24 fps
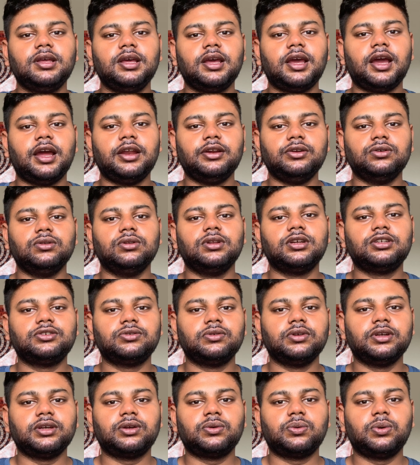and you
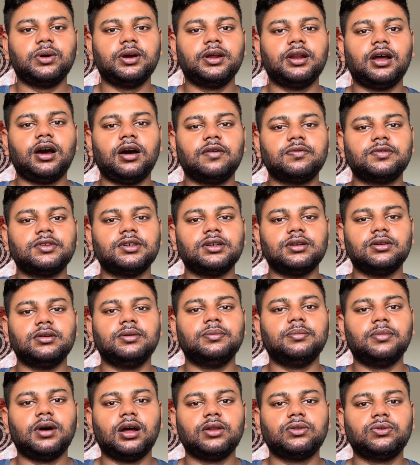literally quit after a
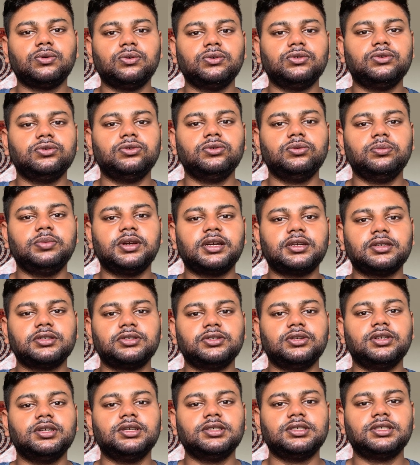month or two because
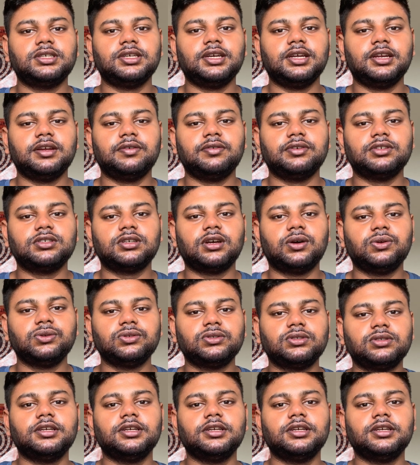you didn't see any results.